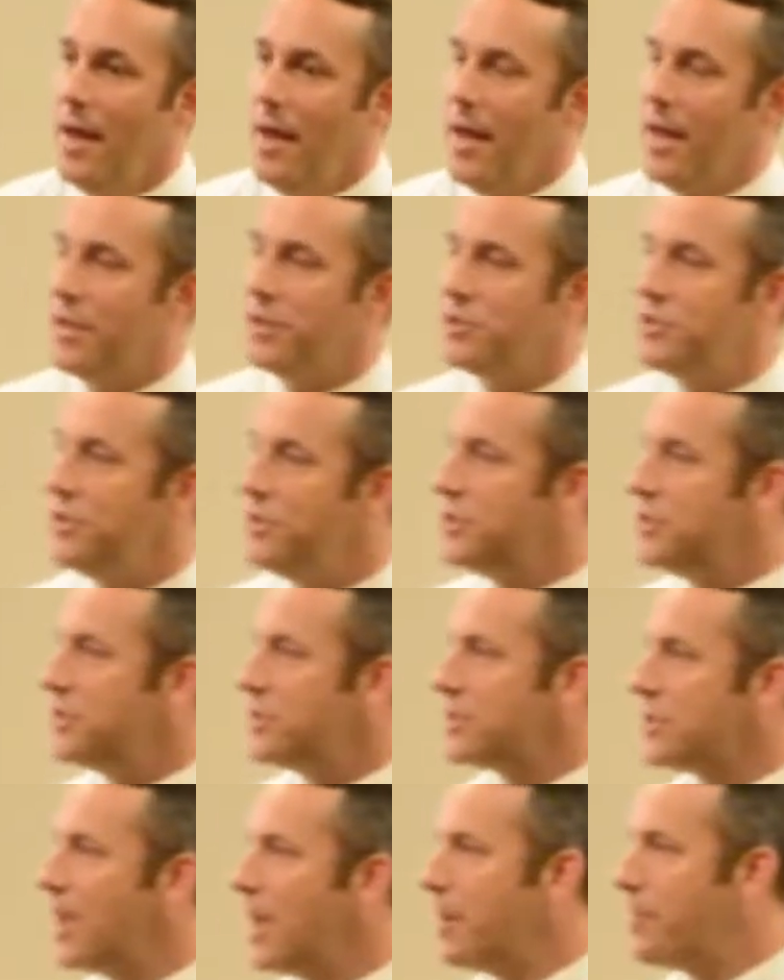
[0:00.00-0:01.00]
And she's
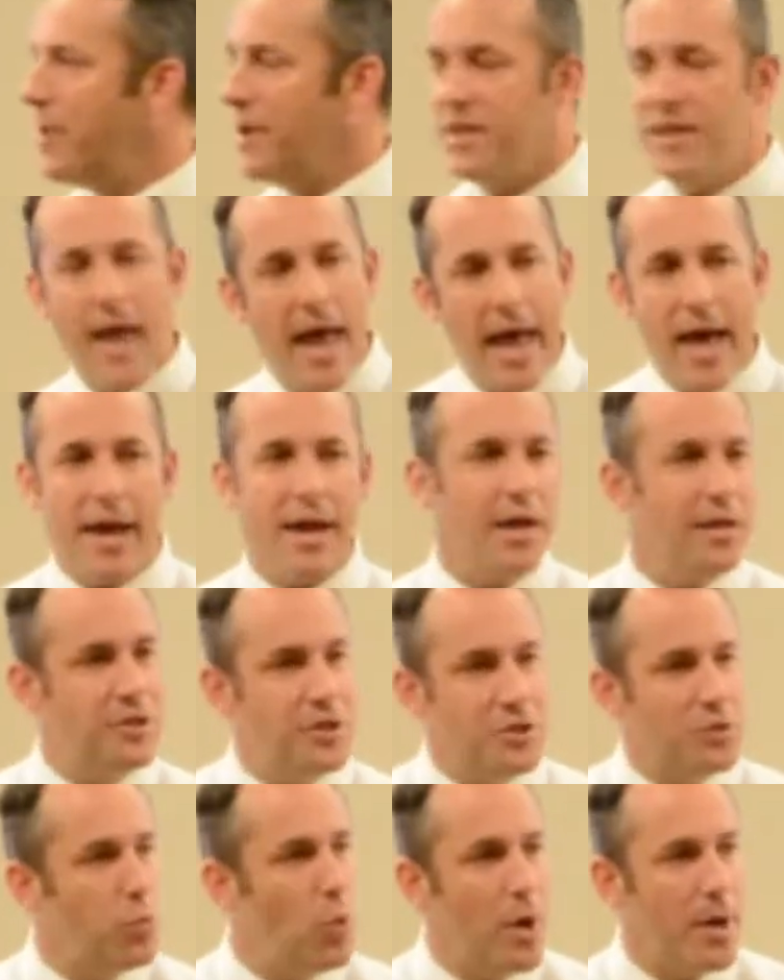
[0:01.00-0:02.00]
just like, but Dad, I
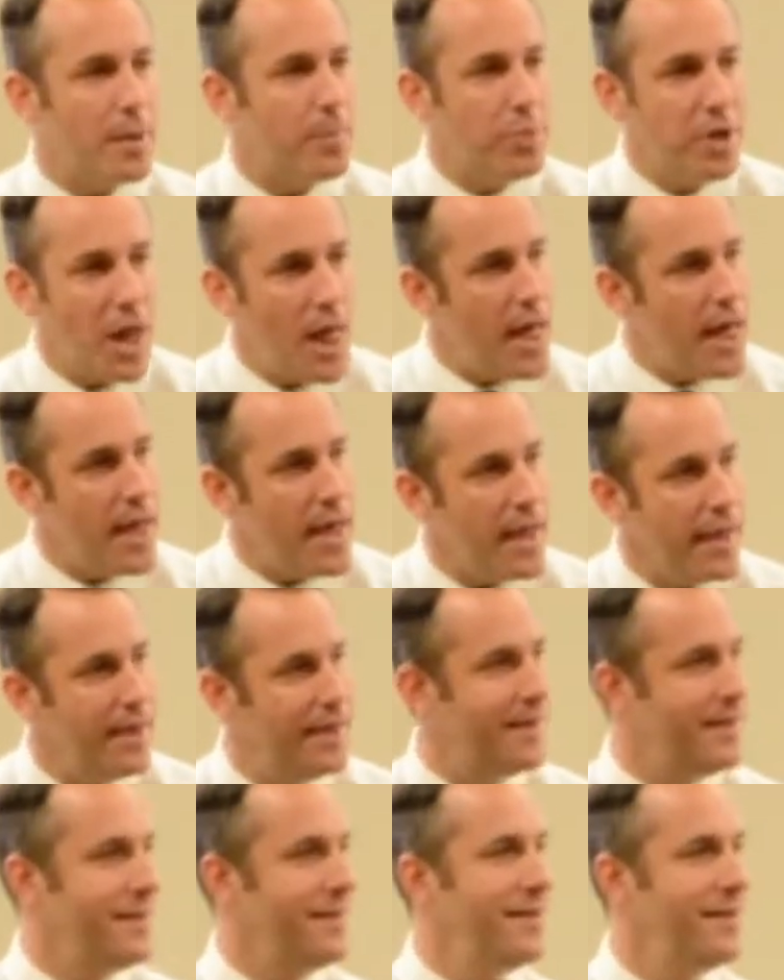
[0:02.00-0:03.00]
just want to play.
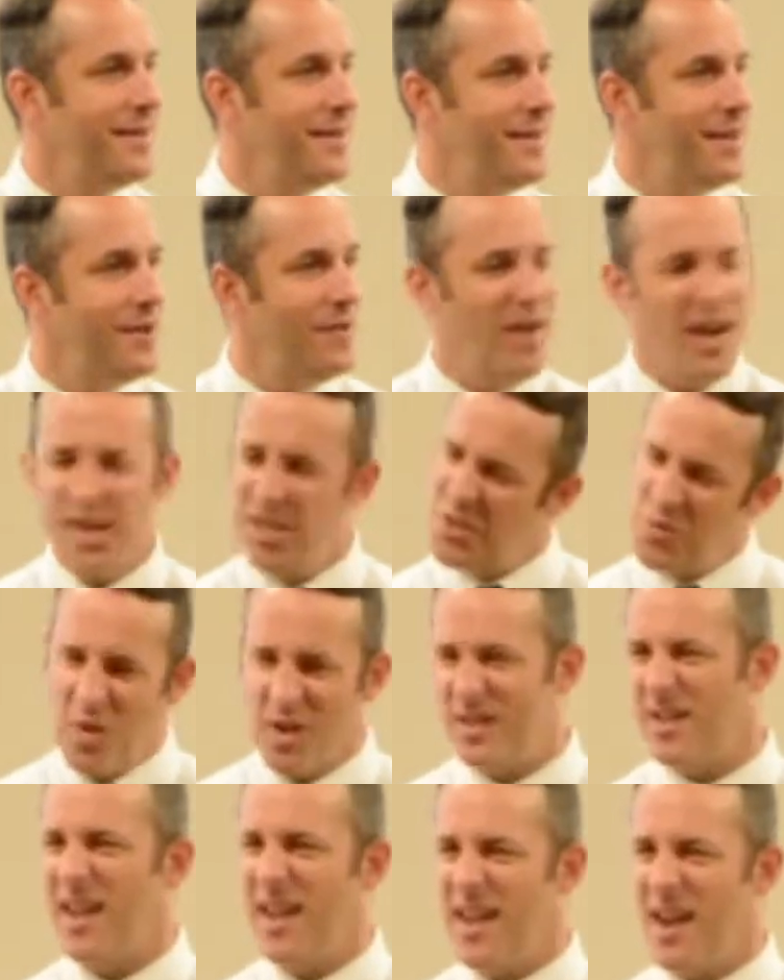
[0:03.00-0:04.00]
Right? I just
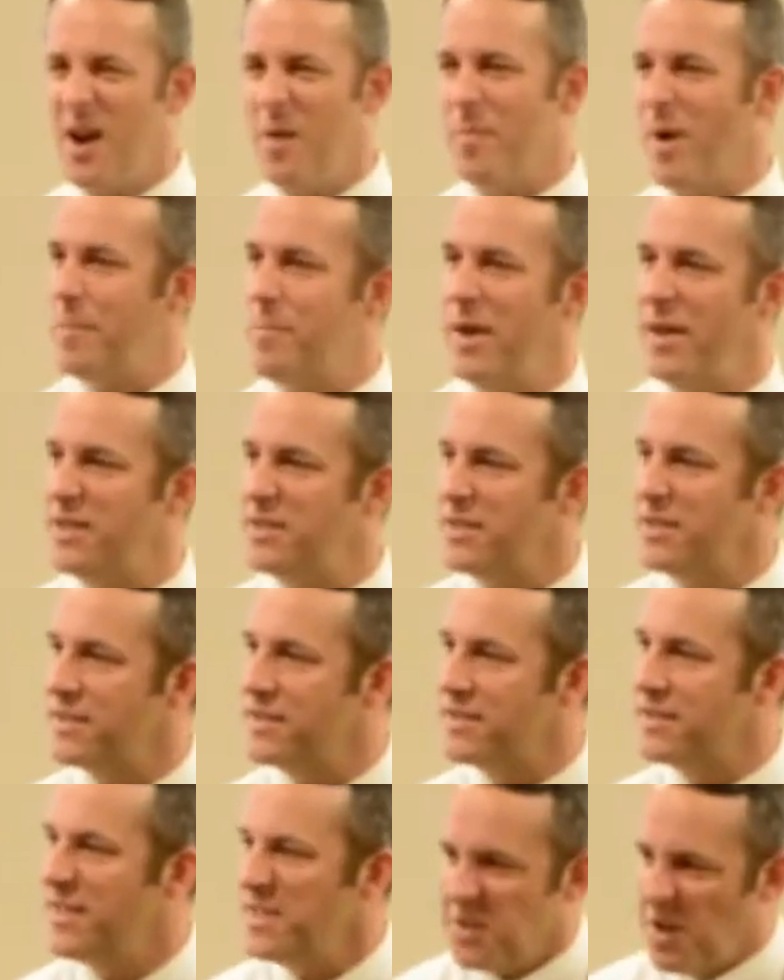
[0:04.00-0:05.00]
want to take care of my
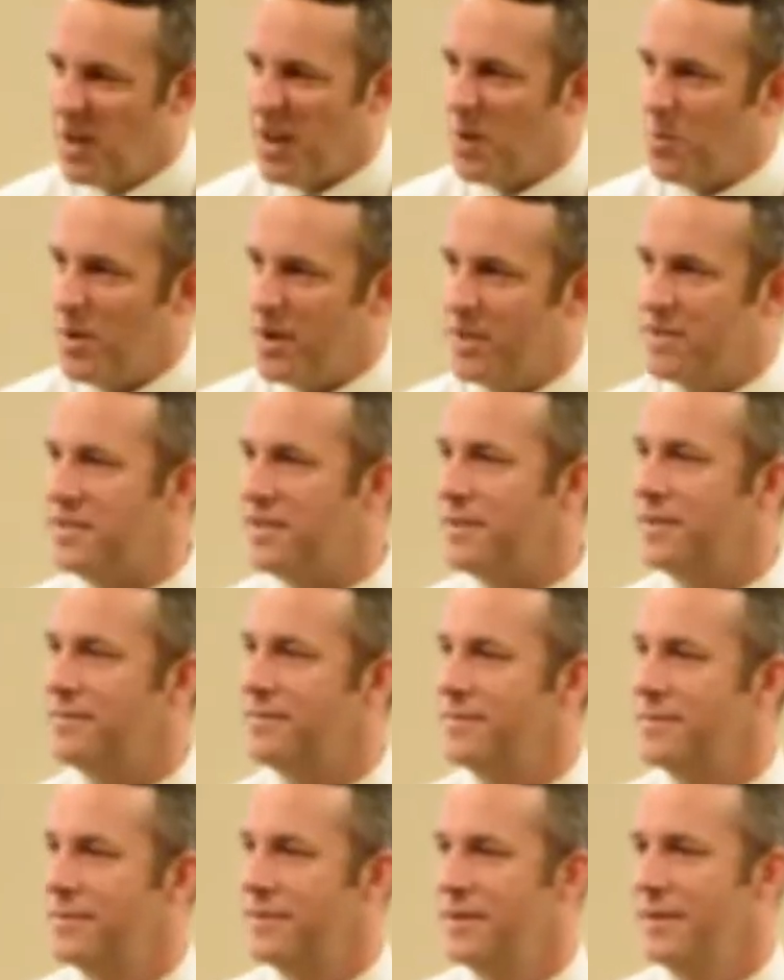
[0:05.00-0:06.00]
patients. That's all I want to do.
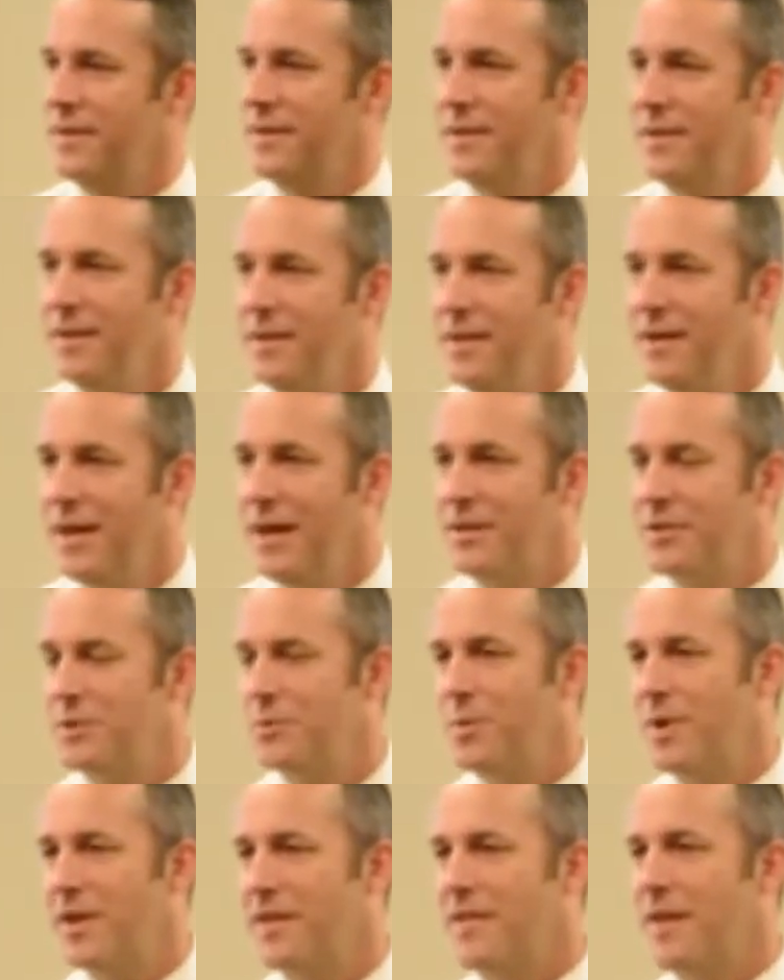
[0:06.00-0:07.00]
I
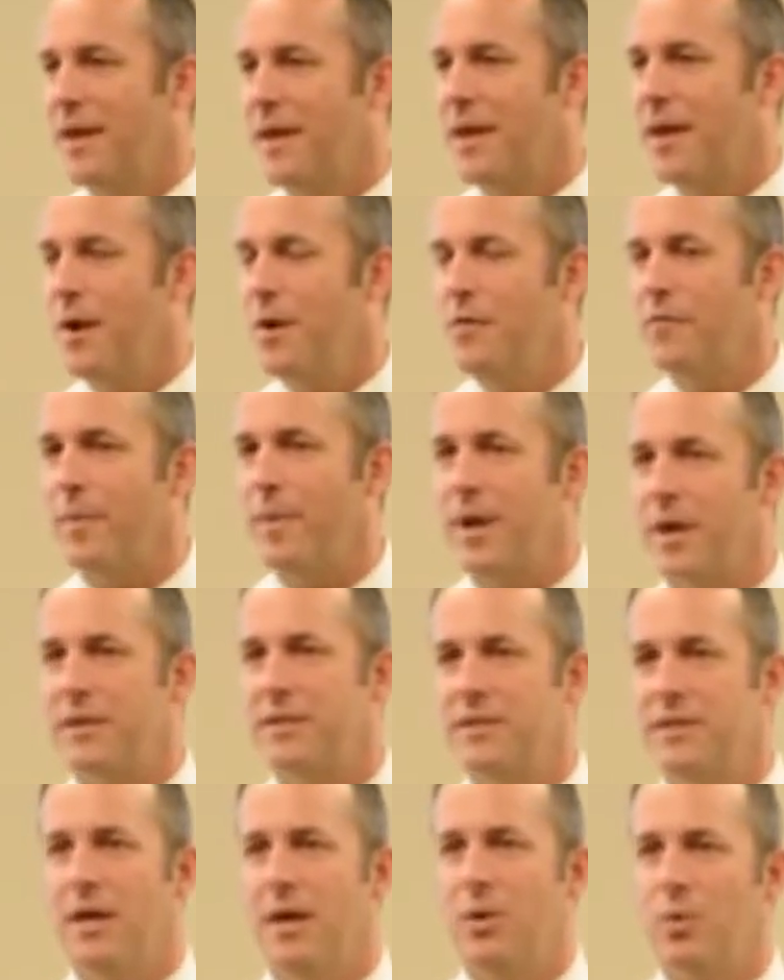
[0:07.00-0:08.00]
just want to take care of him. And I
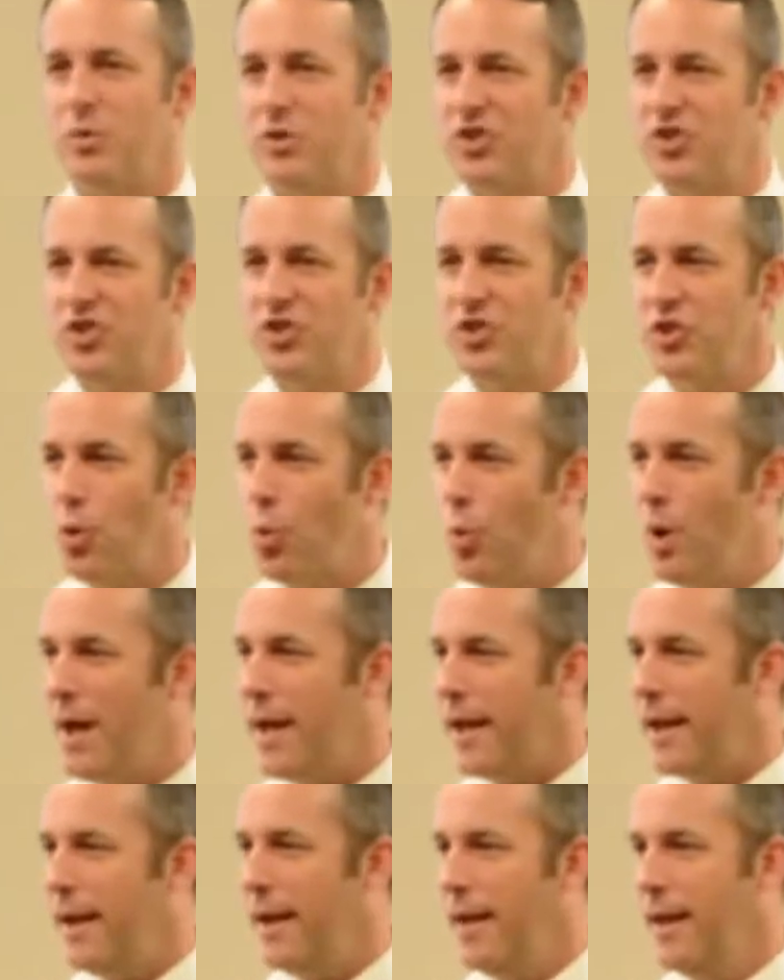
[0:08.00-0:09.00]
said, so
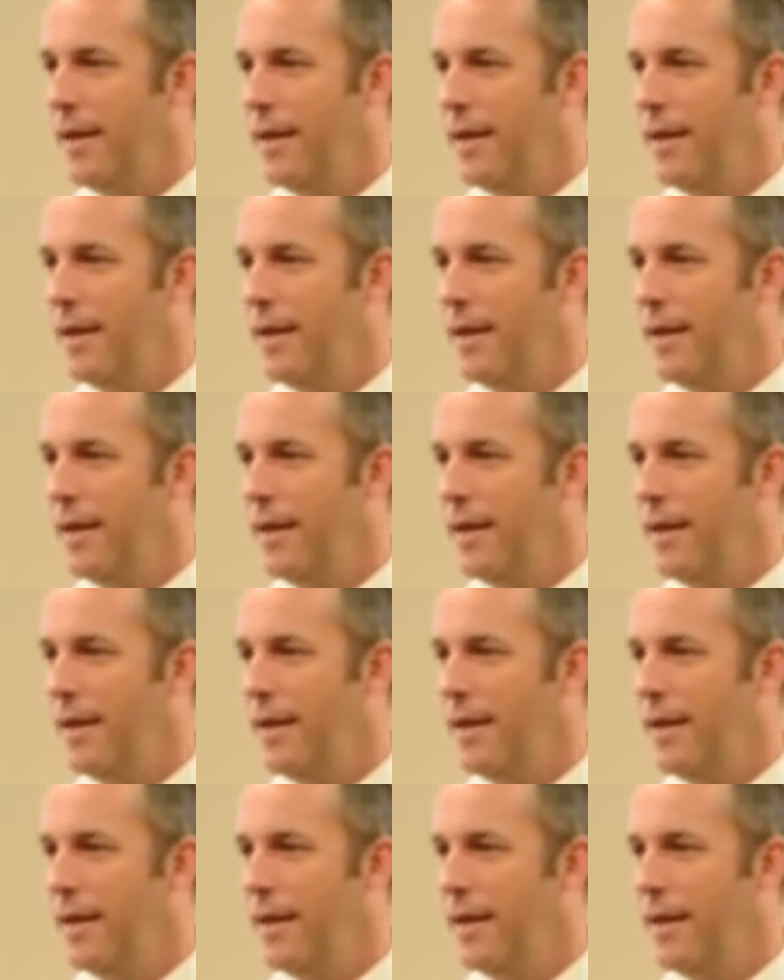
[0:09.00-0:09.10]
what?